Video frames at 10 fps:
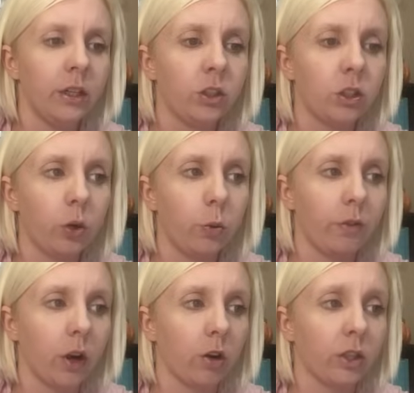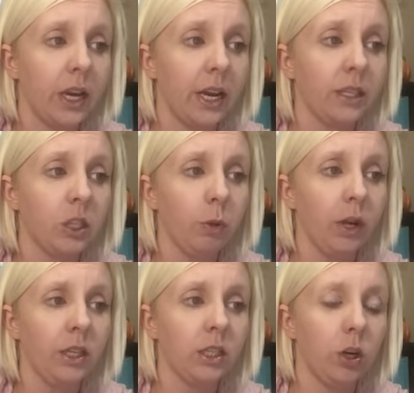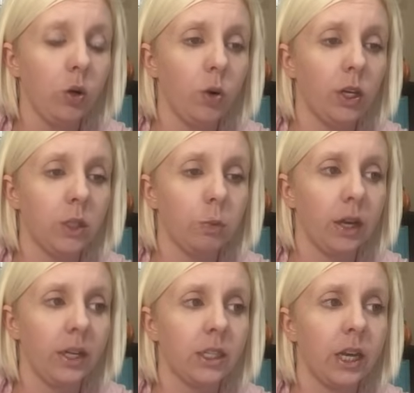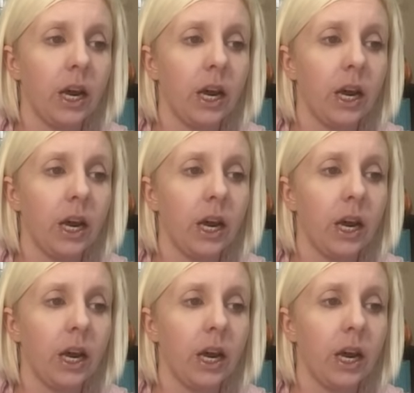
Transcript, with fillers: So we've got our tens place and our ones place.